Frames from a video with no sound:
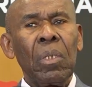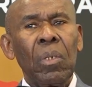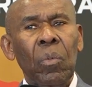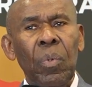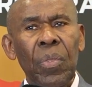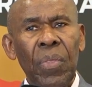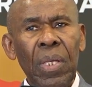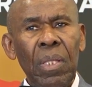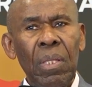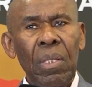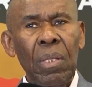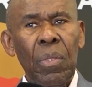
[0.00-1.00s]

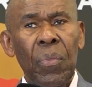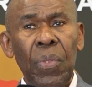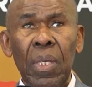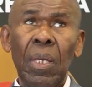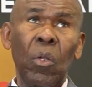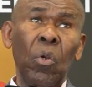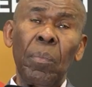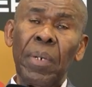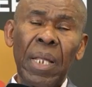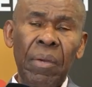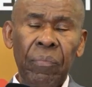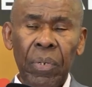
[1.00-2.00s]
within the
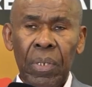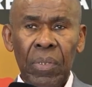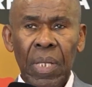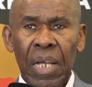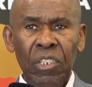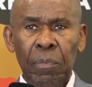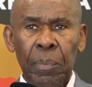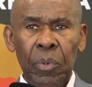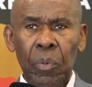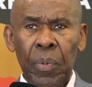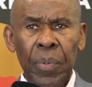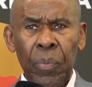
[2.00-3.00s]
global African
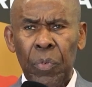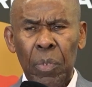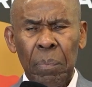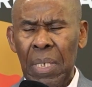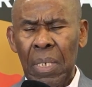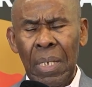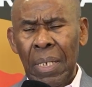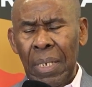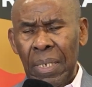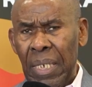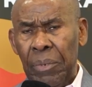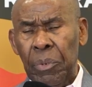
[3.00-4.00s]
diaspora, whether it be
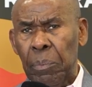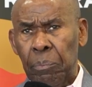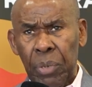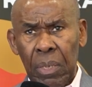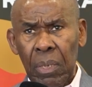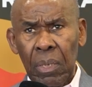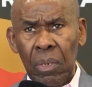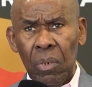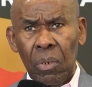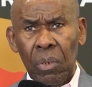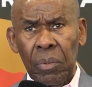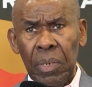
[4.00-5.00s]
here in Britain
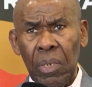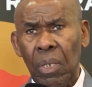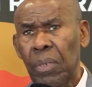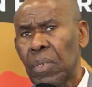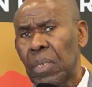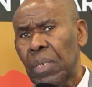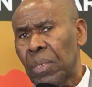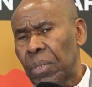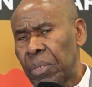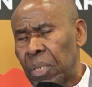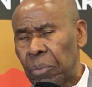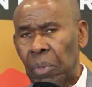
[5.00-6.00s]
or in
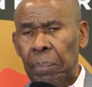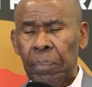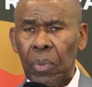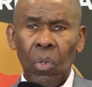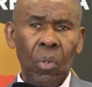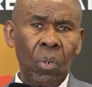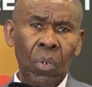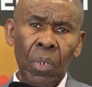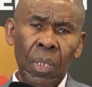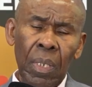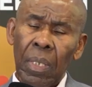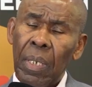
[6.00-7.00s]
continental Europe or
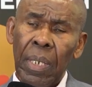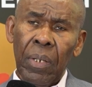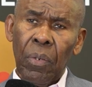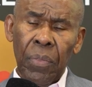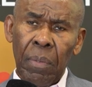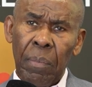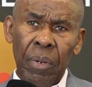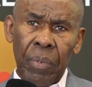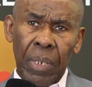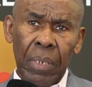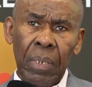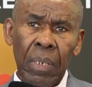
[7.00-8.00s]
in North
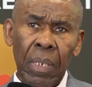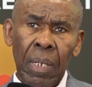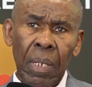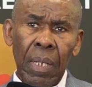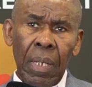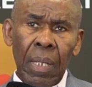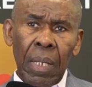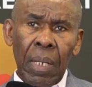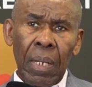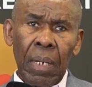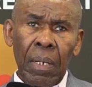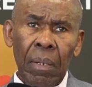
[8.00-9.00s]
America.
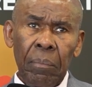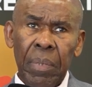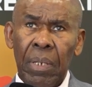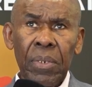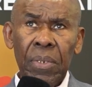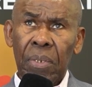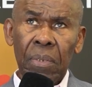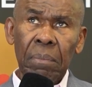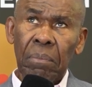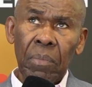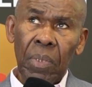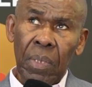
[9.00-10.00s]
Because
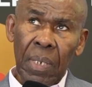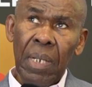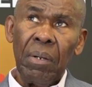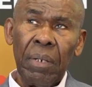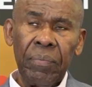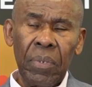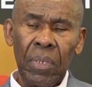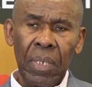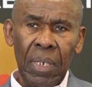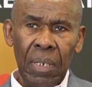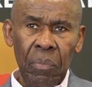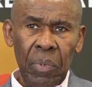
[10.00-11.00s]
year after
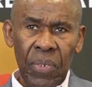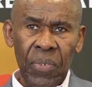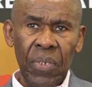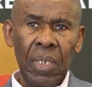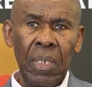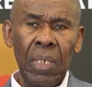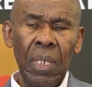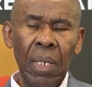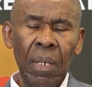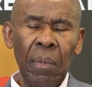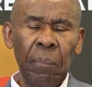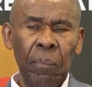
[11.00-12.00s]
year we see
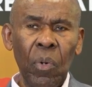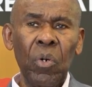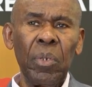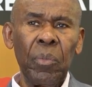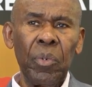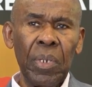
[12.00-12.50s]
more and more